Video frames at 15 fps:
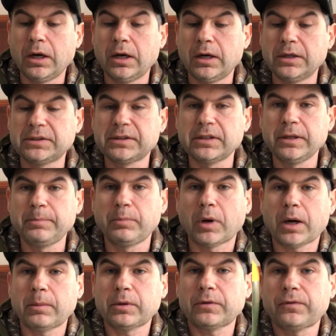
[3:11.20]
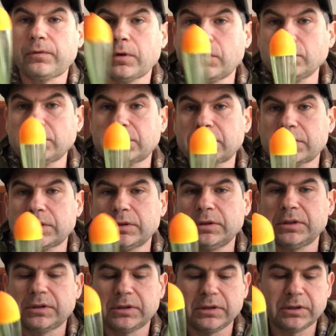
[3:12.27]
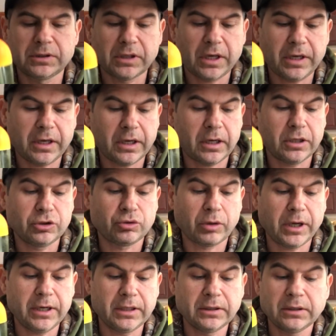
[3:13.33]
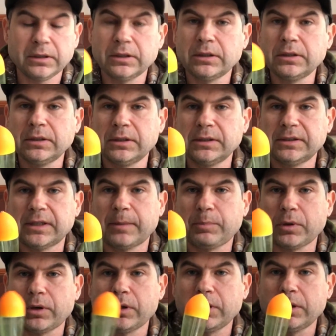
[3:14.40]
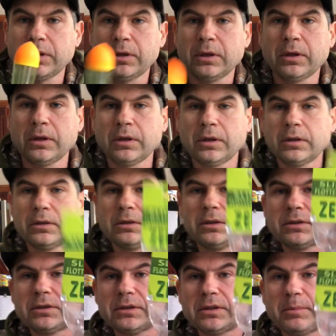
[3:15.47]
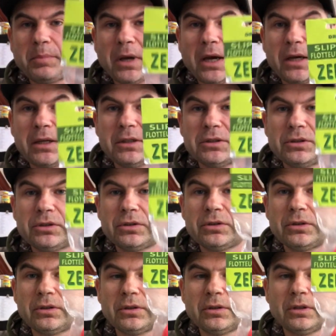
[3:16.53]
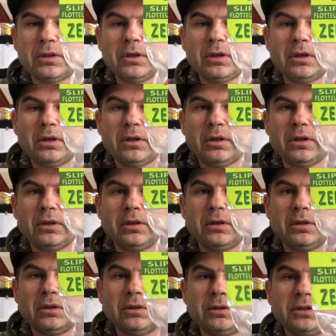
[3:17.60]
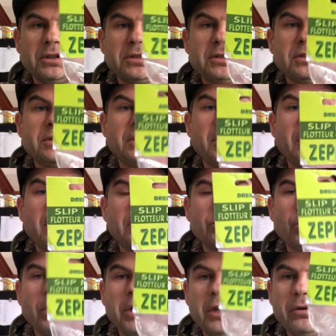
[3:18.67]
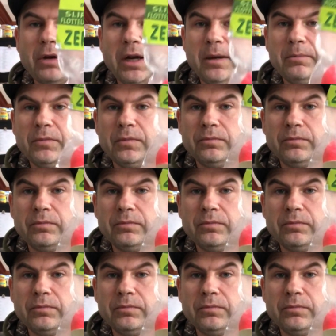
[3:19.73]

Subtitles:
slip bobber floats. This is a Drennan Zeppler. This is the package. This is a 20-gram